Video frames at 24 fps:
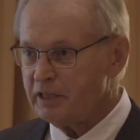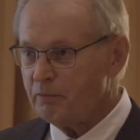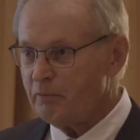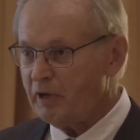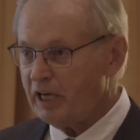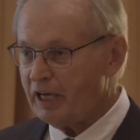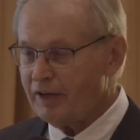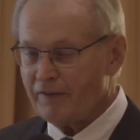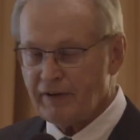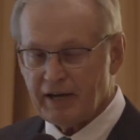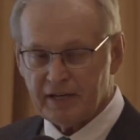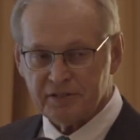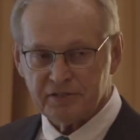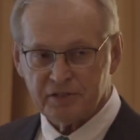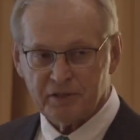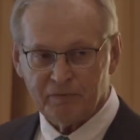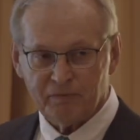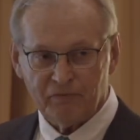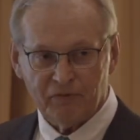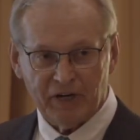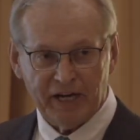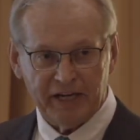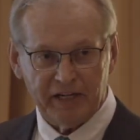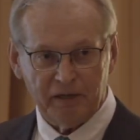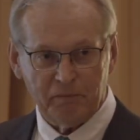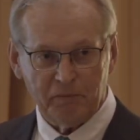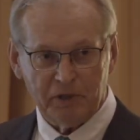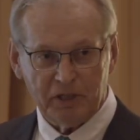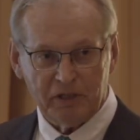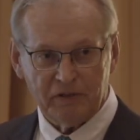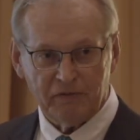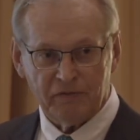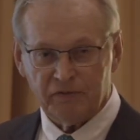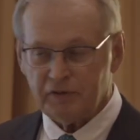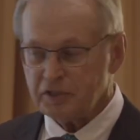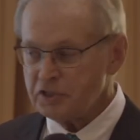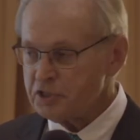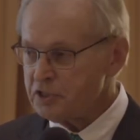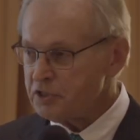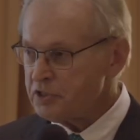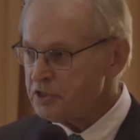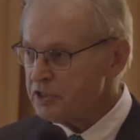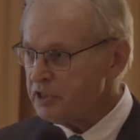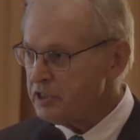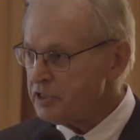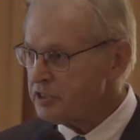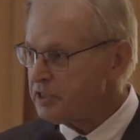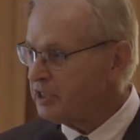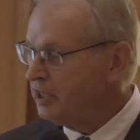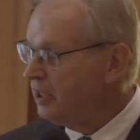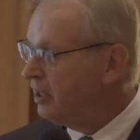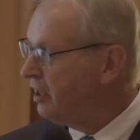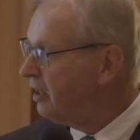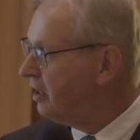They may have had some vitamin deficiencies,